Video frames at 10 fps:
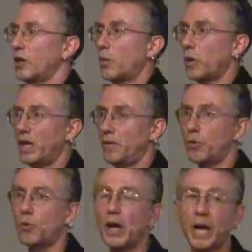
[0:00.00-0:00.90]
you know,
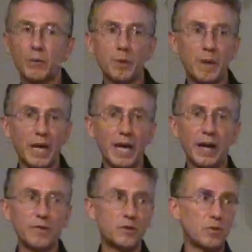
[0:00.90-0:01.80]
whatever way we may
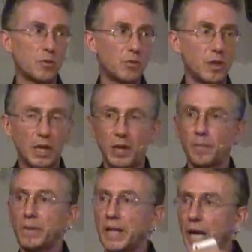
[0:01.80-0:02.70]
have to
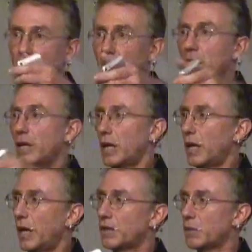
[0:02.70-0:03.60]
play
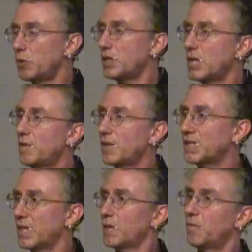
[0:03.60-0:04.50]
and receive and
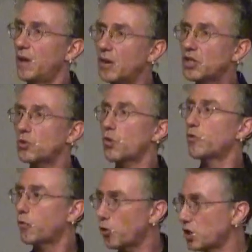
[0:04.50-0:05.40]
send very strong
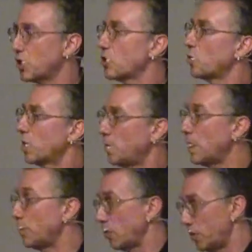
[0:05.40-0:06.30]
forces with
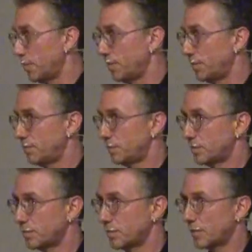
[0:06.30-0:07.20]
people.
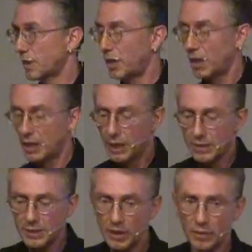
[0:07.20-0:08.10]

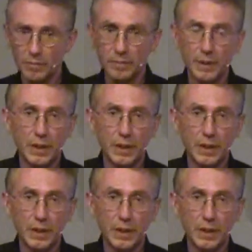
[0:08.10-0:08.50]
So